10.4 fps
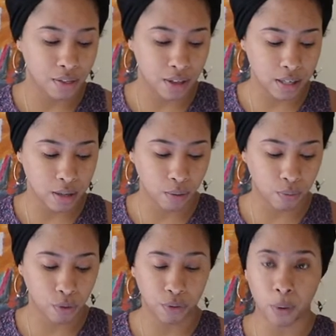This,
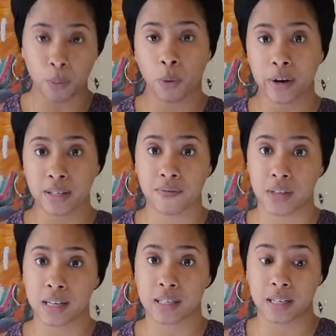the rewards of
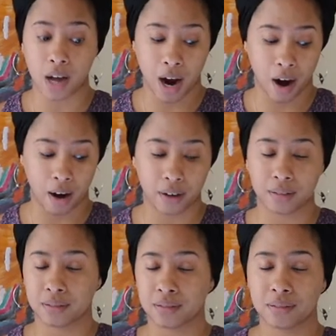this
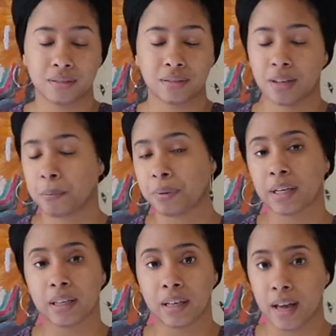are
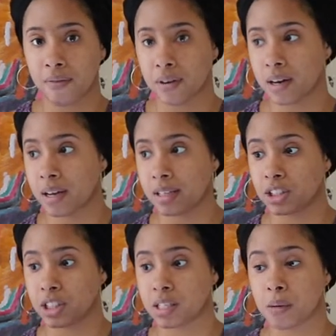completely evident
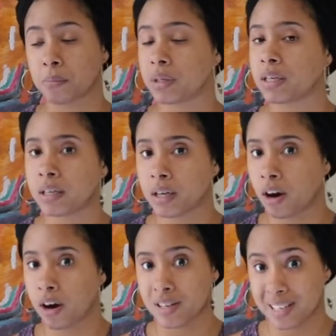and just
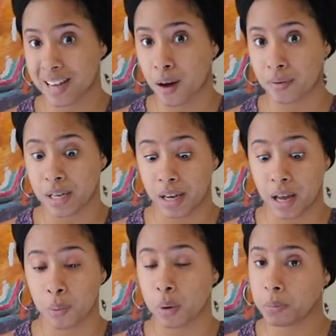completely are astounding
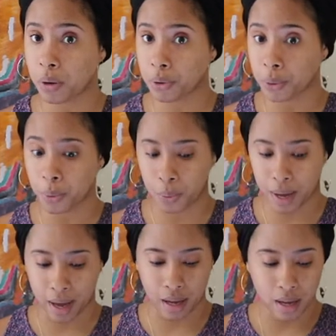and will blow you
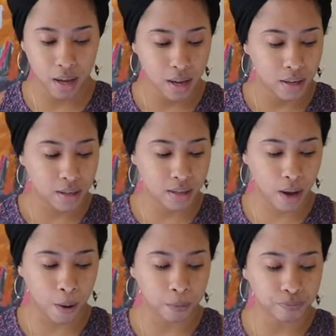away.
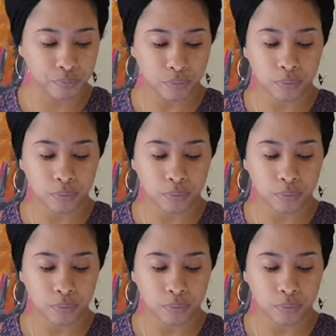So,